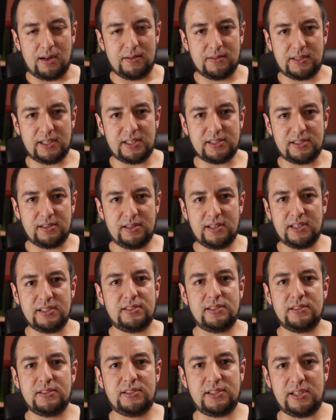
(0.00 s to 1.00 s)

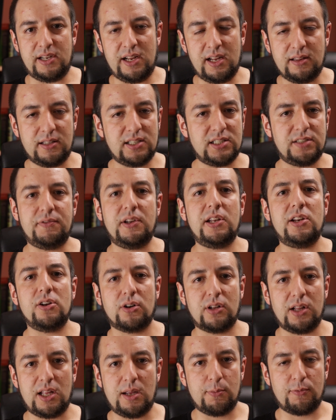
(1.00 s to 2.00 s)
This scene, this video
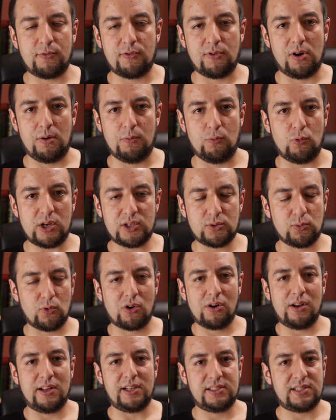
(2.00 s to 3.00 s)
clip from
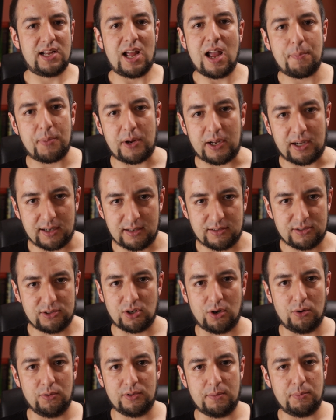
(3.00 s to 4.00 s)
Westworld is epic,
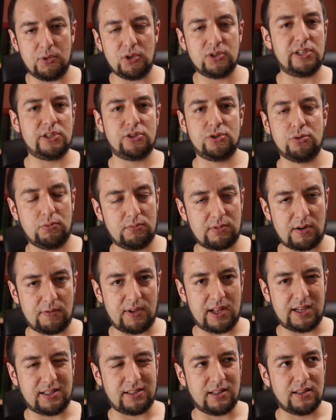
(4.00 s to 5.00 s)
so the music should
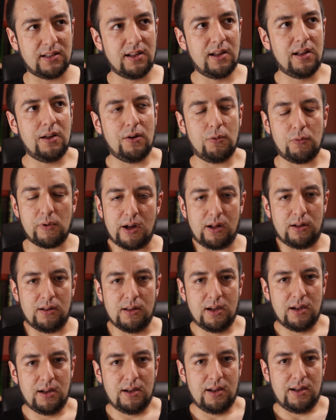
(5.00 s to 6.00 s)
reflect it.
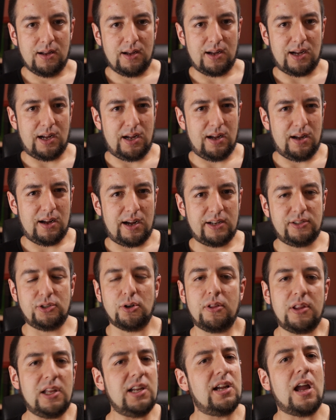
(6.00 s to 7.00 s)
Well, I
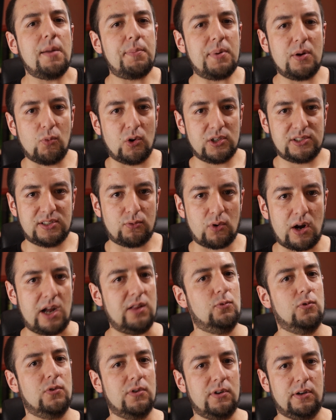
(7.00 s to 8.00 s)
don't think epic was the
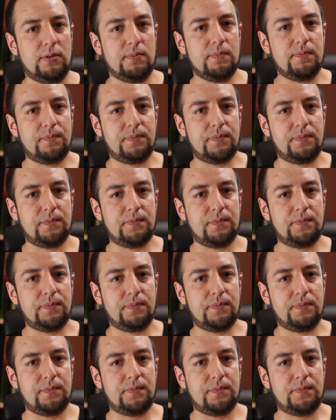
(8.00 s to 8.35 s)
right word.